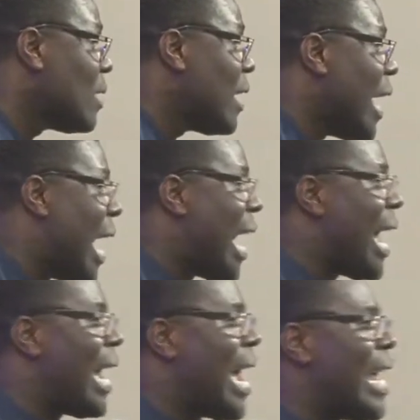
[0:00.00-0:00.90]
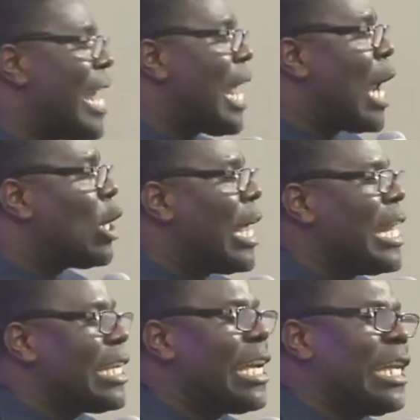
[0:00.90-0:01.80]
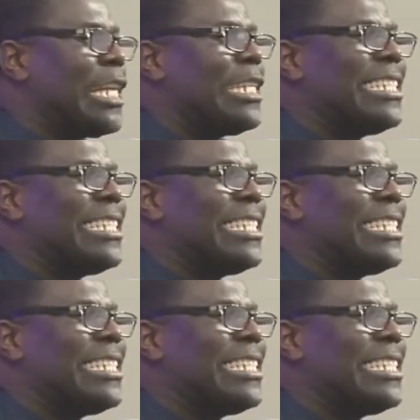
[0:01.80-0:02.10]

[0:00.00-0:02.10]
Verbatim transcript: And, and, and it, it, it is the